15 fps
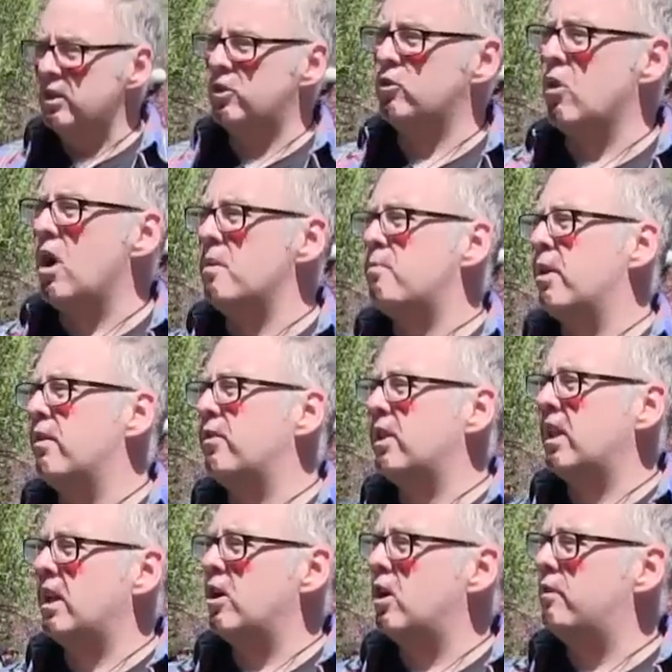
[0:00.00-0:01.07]
destroying
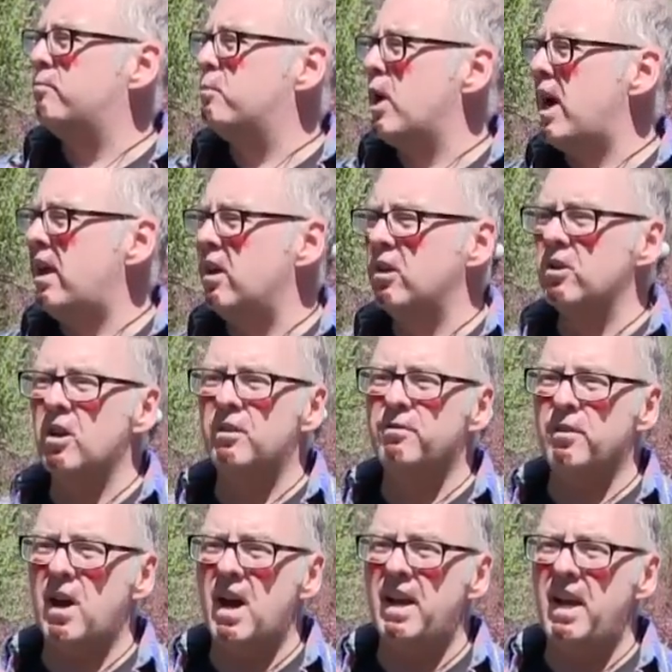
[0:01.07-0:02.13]
perfectly good bread on Good
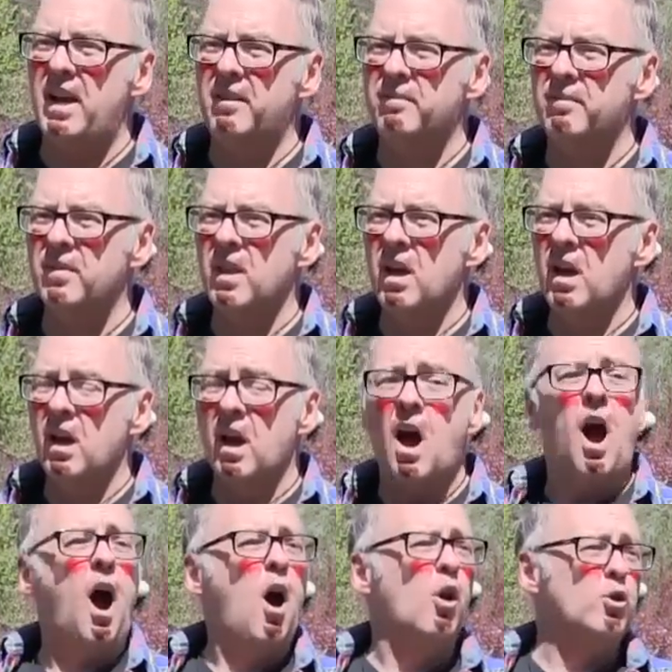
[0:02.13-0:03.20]
Friday.
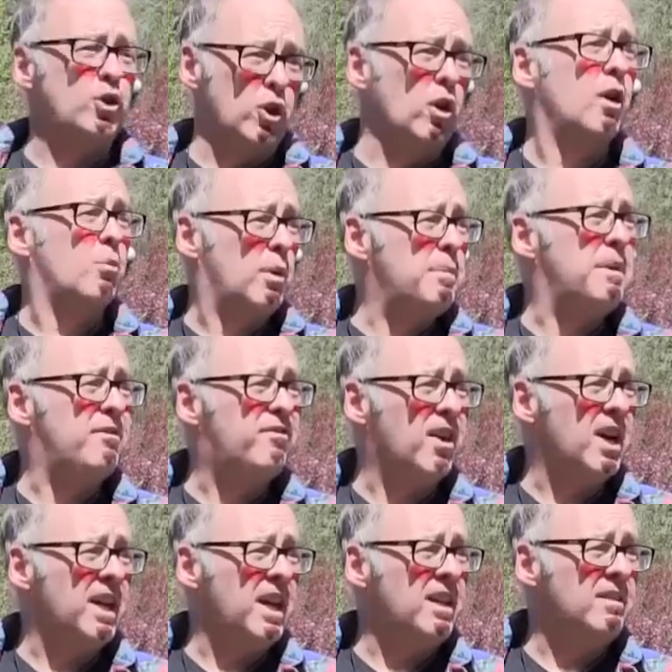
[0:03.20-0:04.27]
Oh, sure, it would be
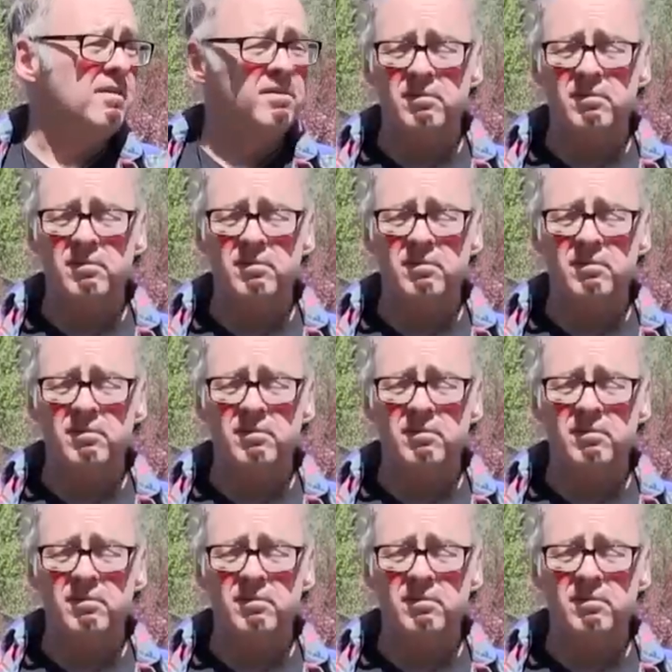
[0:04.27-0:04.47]
funny.